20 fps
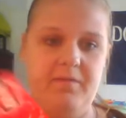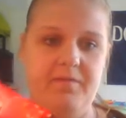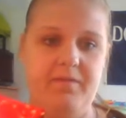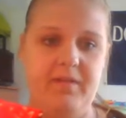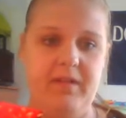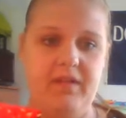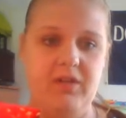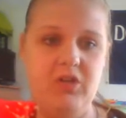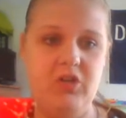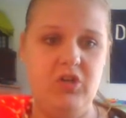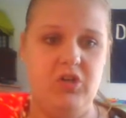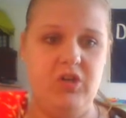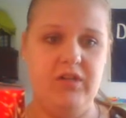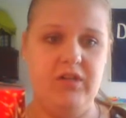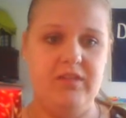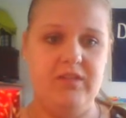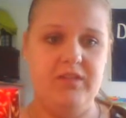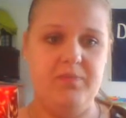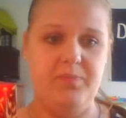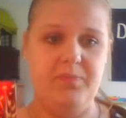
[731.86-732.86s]
Fin
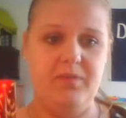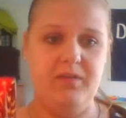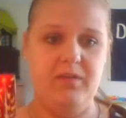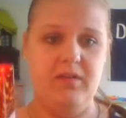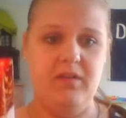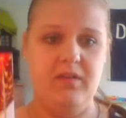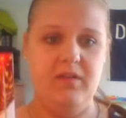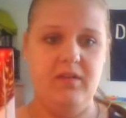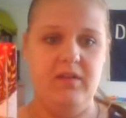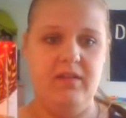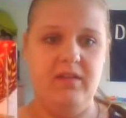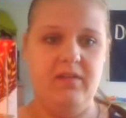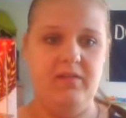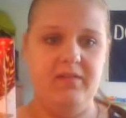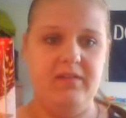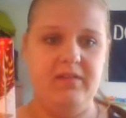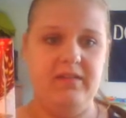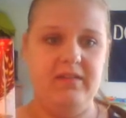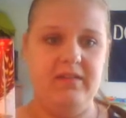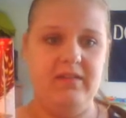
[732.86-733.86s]
Crisp.
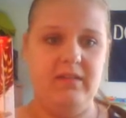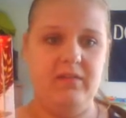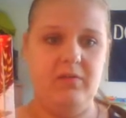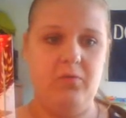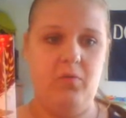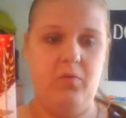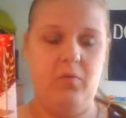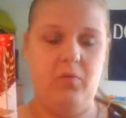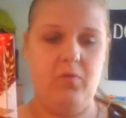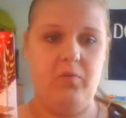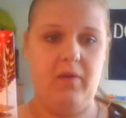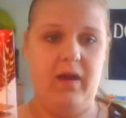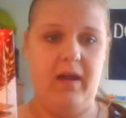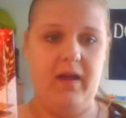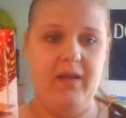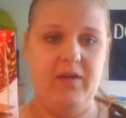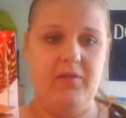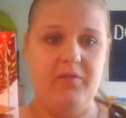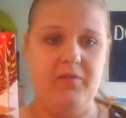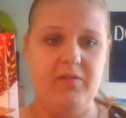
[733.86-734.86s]
There's these little
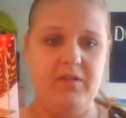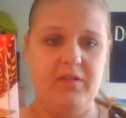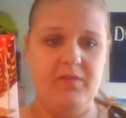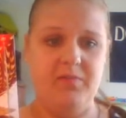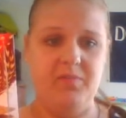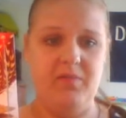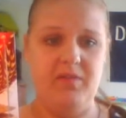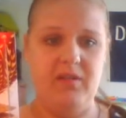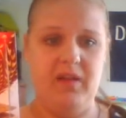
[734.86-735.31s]
rye crisps.